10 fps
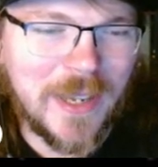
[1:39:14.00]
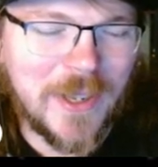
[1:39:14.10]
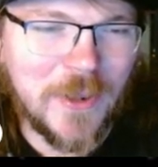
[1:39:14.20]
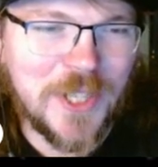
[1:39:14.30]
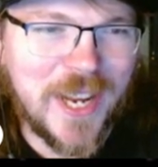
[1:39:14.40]

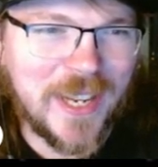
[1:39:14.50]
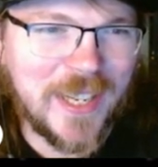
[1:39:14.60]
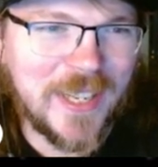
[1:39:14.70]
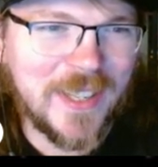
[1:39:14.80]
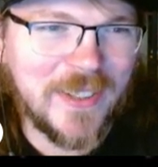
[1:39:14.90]

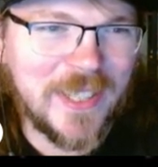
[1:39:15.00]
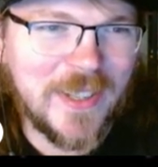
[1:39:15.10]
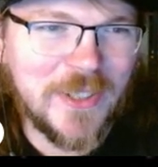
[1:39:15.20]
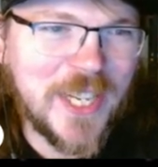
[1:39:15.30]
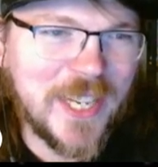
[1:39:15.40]
Kojak, they're like,
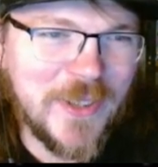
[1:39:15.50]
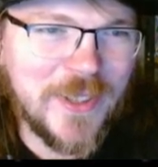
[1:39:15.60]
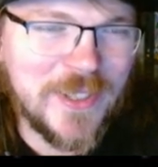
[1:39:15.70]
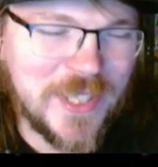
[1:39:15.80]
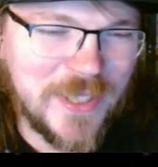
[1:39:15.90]
Kojak,
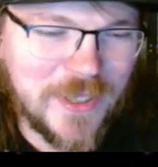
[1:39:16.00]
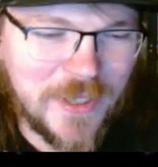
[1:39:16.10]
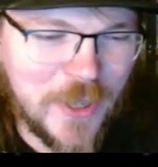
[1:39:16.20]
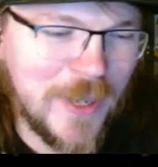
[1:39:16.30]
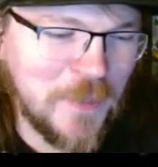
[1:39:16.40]
you see,
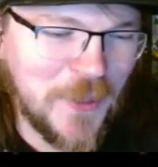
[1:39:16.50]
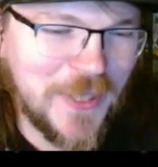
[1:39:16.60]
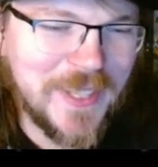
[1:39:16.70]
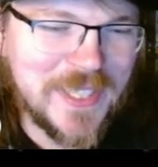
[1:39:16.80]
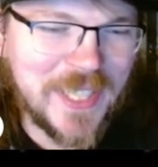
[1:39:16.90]
go on,
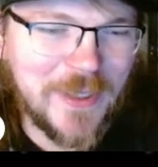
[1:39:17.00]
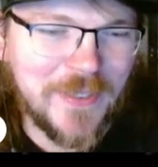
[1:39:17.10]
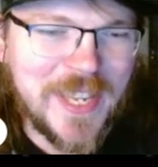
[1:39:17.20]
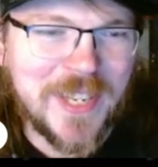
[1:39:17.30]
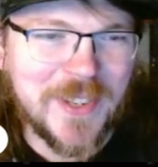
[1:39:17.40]
boy. And it's like, oh,
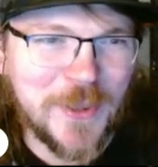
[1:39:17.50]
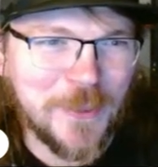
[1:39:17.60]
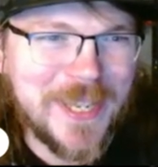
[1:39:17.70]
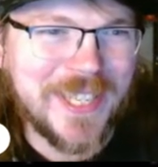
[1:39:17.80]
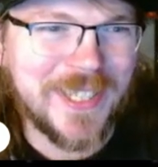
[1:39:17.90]
if he can do it,
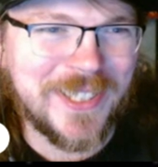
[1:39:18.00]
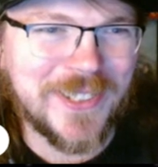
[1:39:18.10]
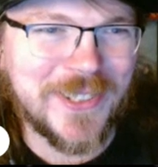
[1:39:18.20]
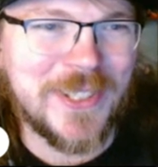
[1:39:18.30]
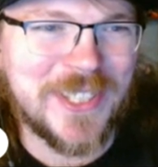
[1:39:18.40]
we can all
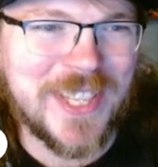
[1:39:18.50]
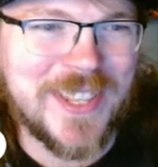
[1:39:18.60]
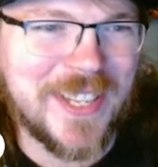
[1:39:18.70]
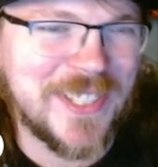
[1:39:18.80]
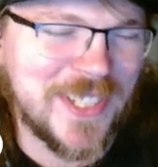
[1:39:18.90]
do it. So then
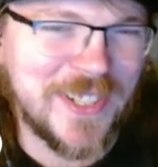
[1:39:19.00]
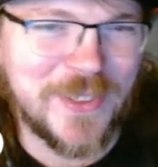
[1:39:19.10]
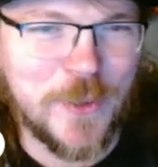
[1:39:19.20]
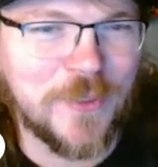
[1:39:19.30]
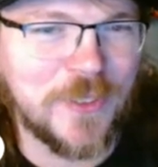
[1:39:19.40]
they all start
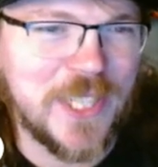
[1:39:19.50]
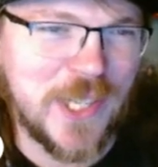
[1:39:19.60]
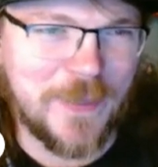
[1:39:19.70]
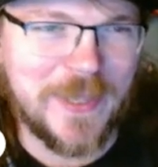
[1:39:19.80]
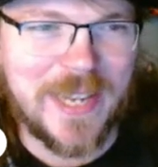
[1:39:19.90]
goofily
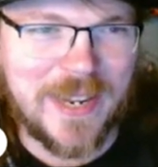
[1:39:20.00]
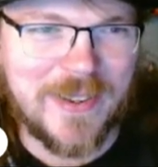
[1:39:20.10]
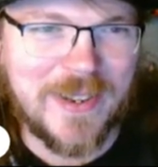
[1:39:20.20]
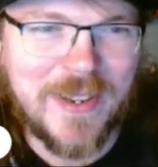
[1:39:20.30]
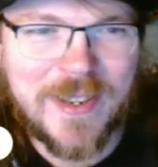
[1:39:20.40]
jumping down.